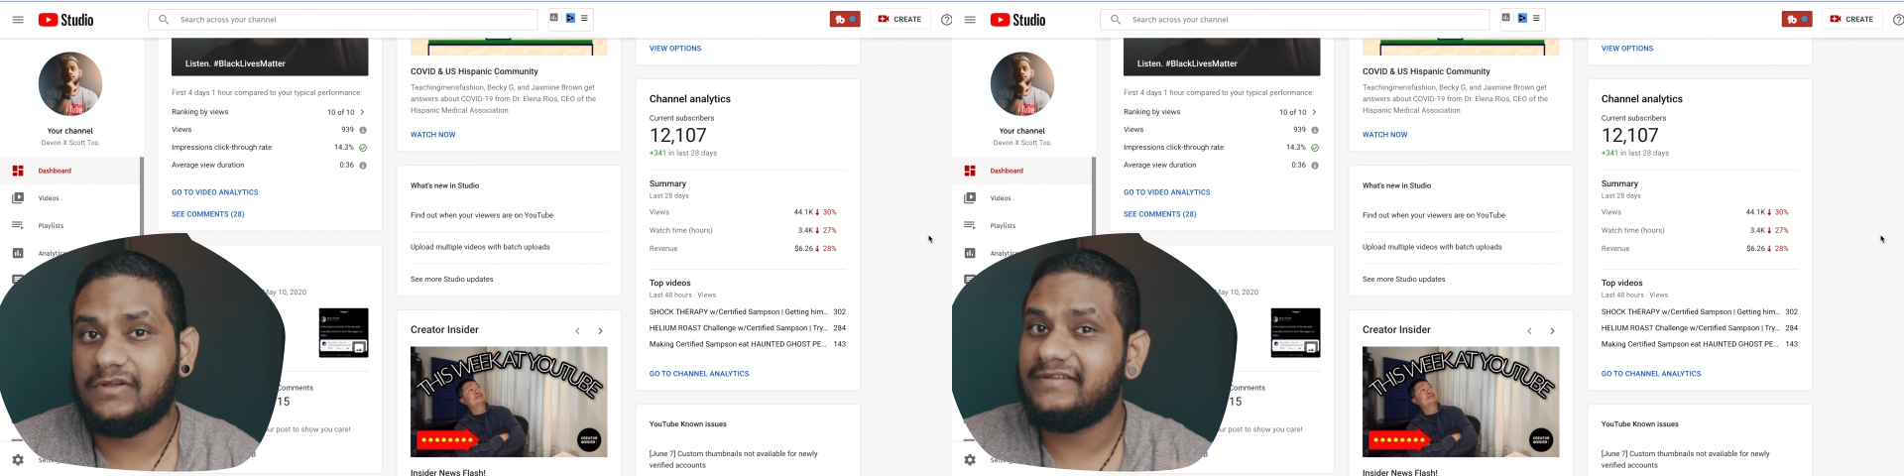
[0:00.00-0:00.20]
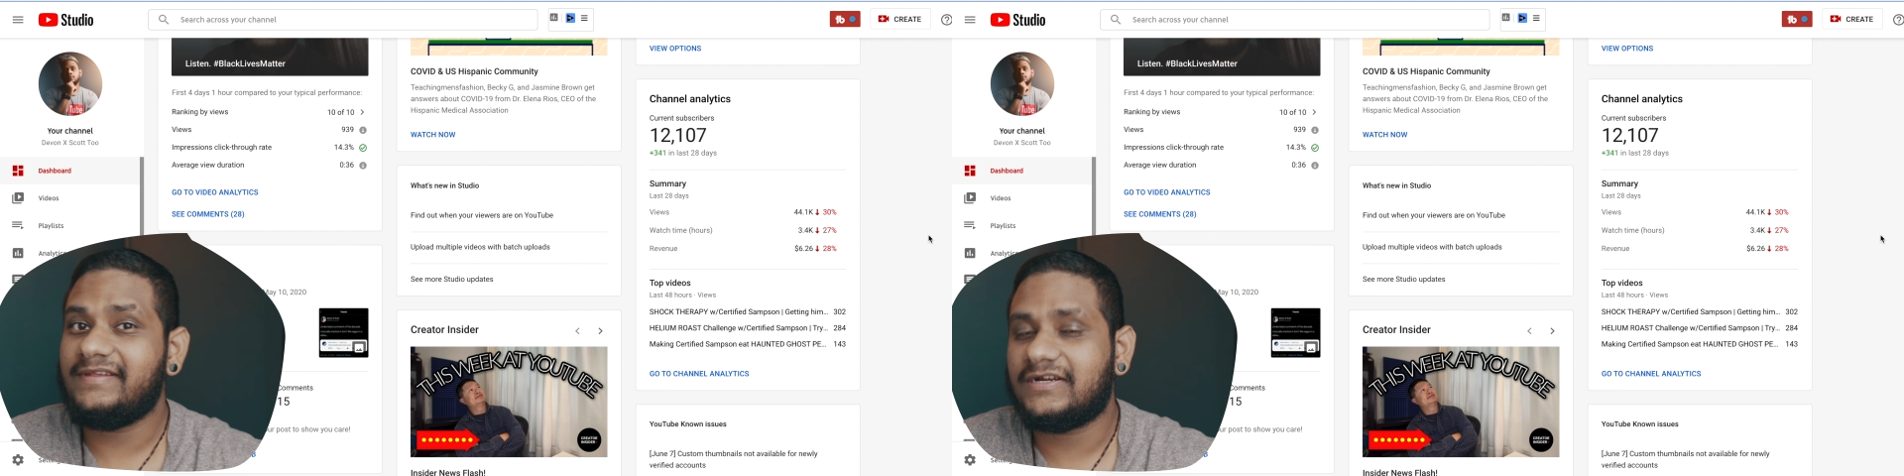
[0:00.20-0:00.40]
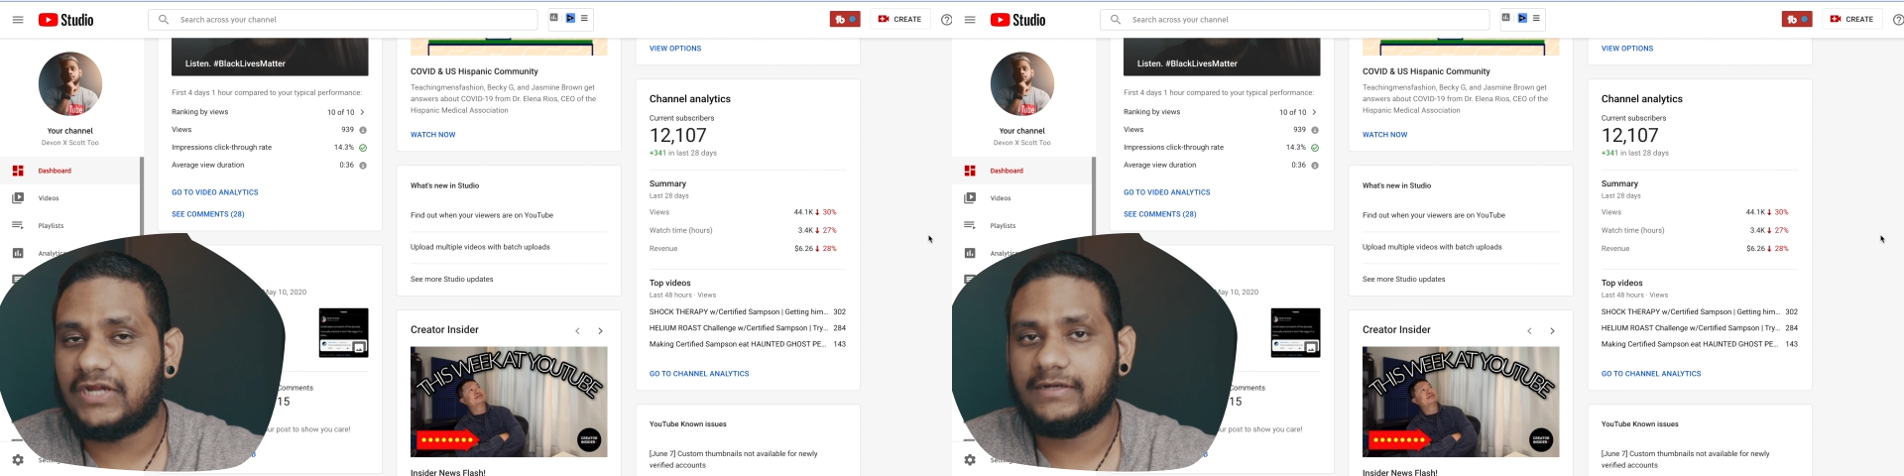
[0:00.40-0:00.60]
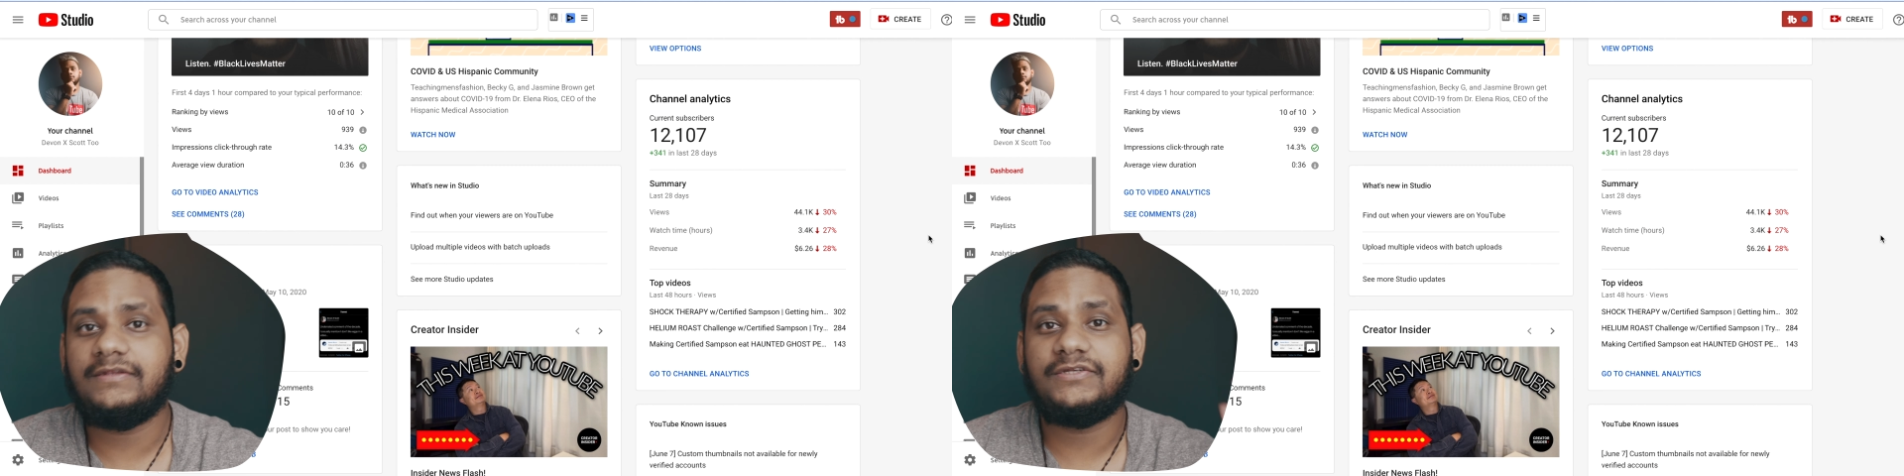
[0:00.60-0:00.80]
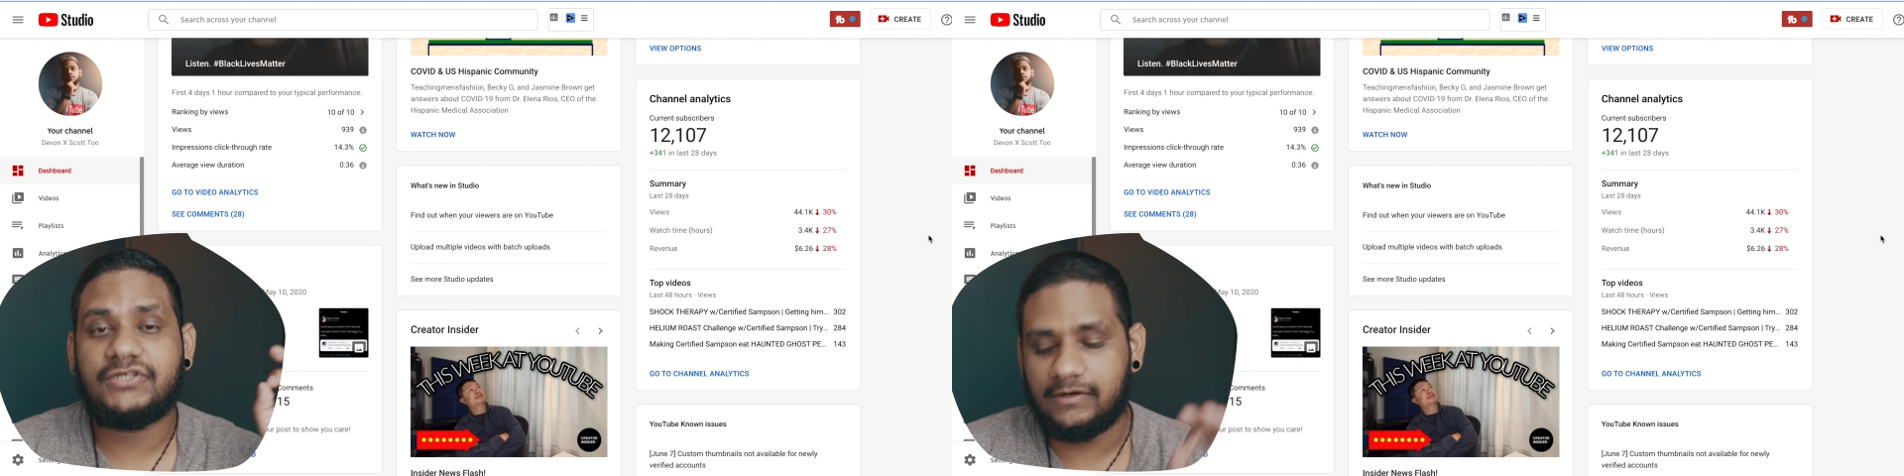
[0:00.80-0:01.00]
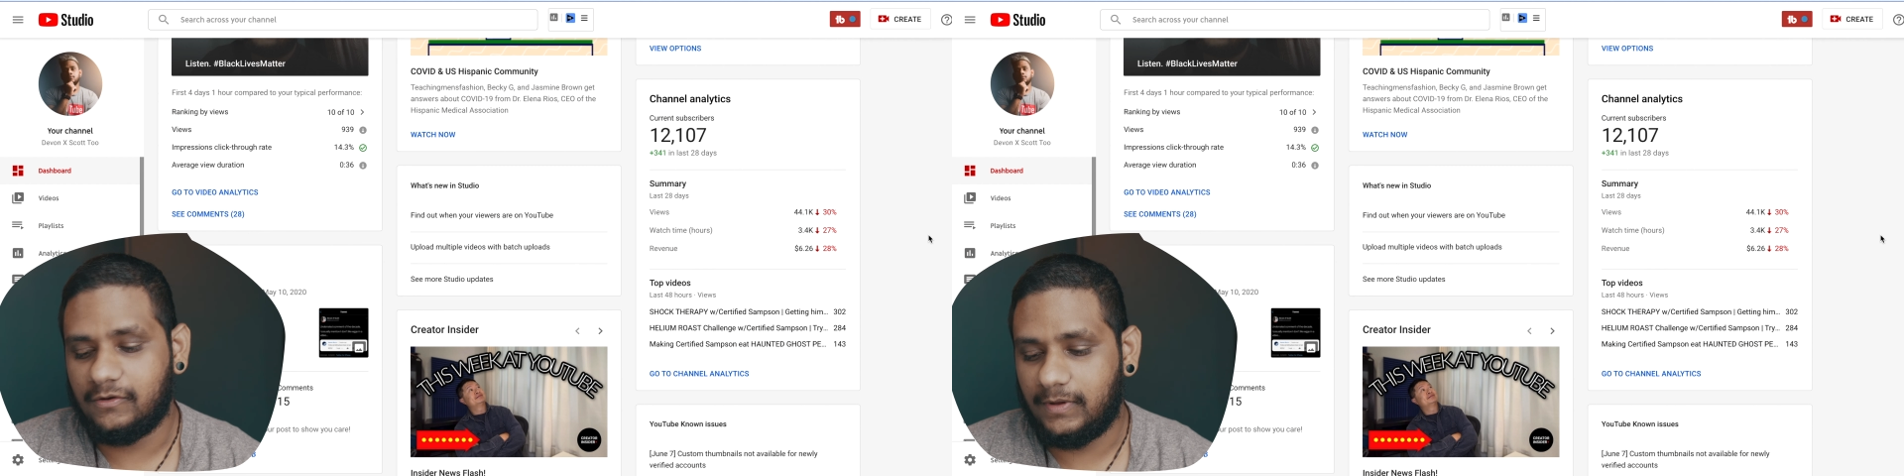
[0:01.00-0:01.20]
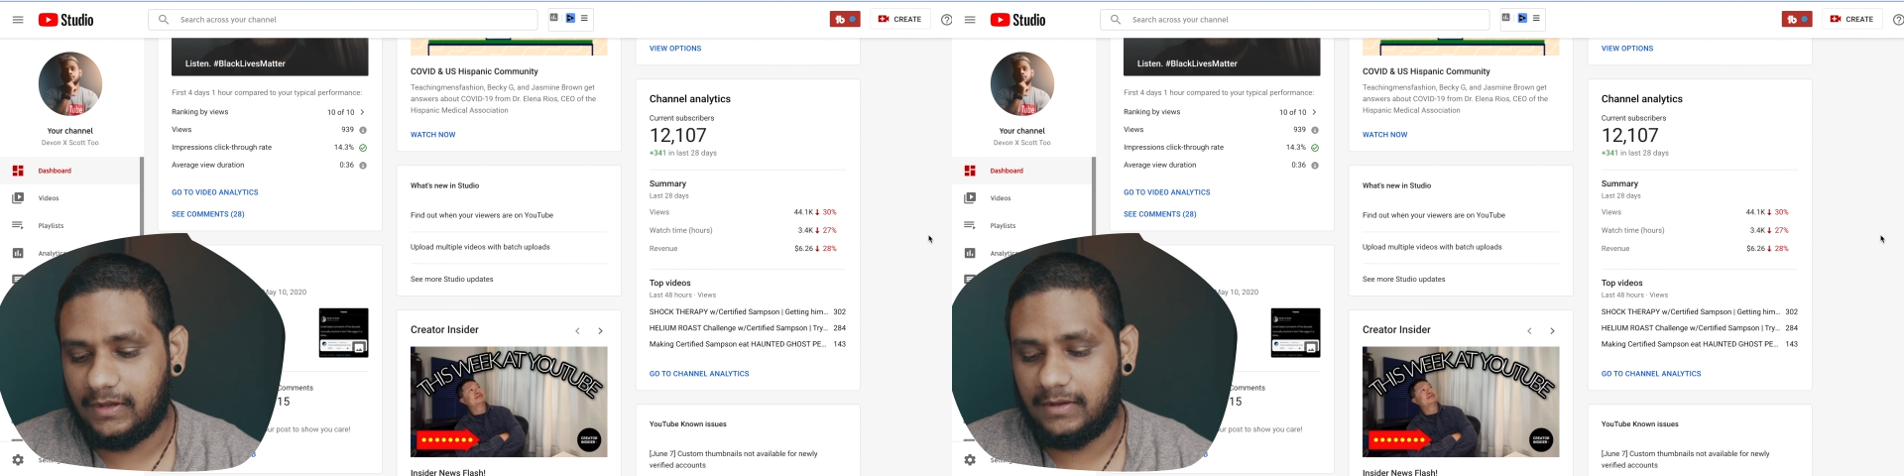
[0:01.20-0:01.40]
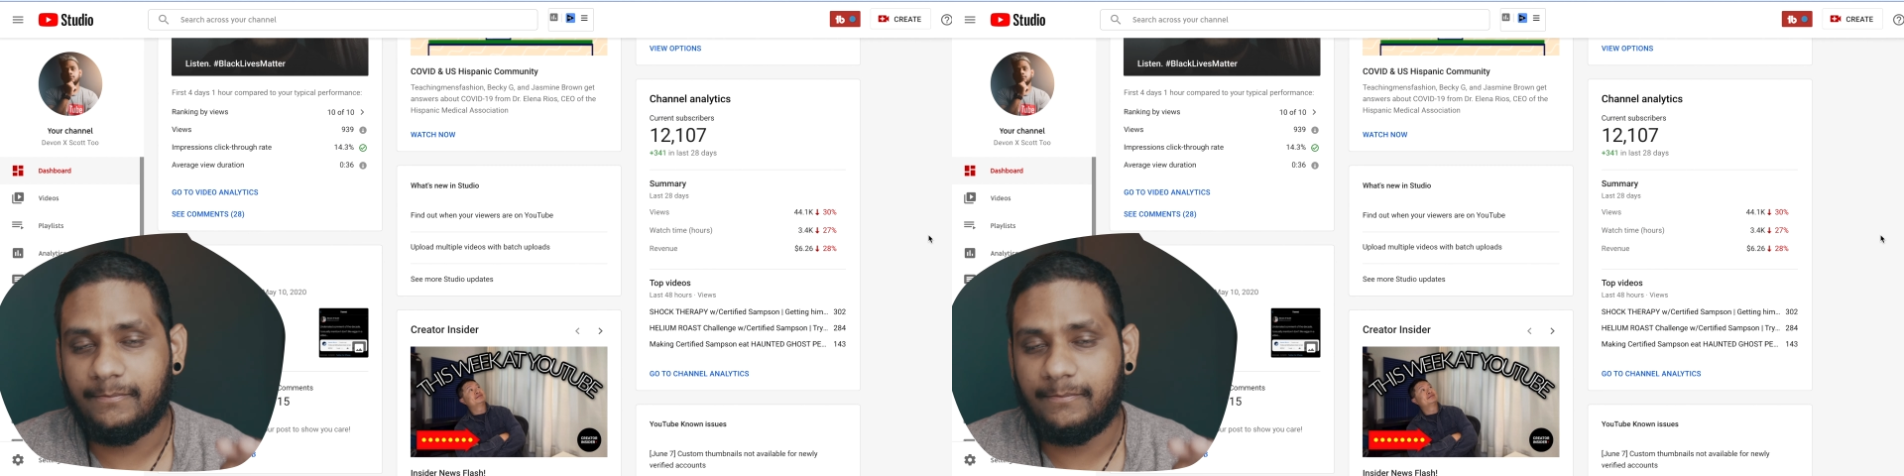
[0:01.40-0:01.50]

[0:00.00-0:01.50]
Not the tech channel, the channel where